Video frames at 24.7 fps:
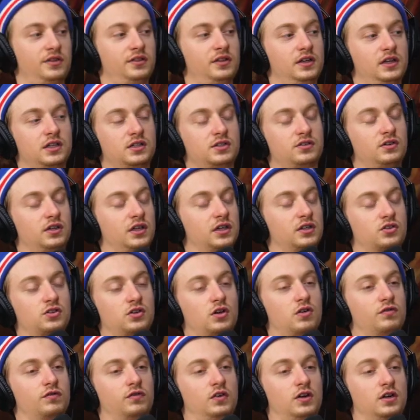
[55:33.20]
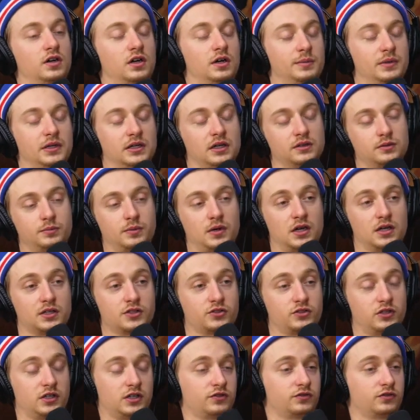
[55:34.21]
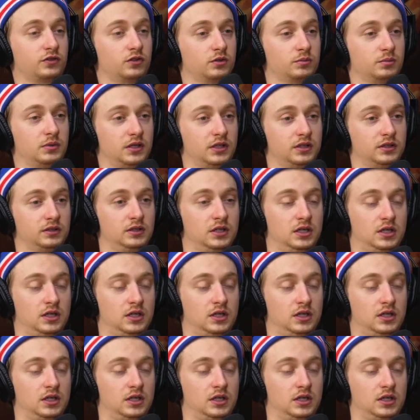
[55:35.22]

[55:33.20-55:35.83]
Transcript: I think it's like so fun. I mean, it's probably stressful, but